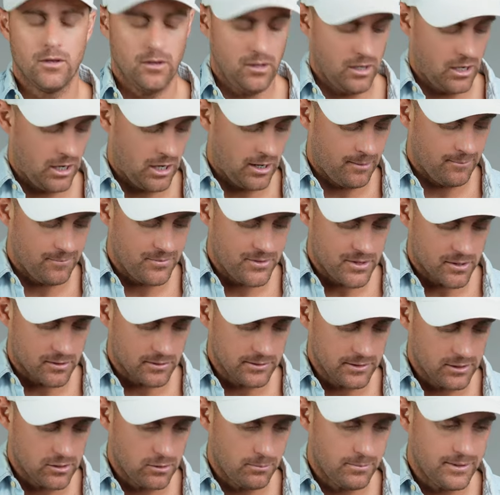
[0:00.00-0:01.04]
Um, they're a
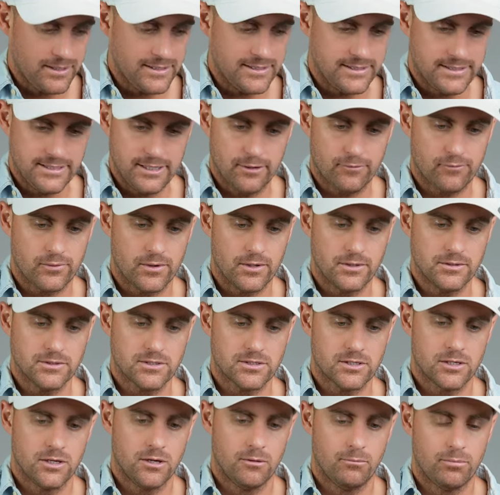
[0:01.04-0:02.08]
little bit different,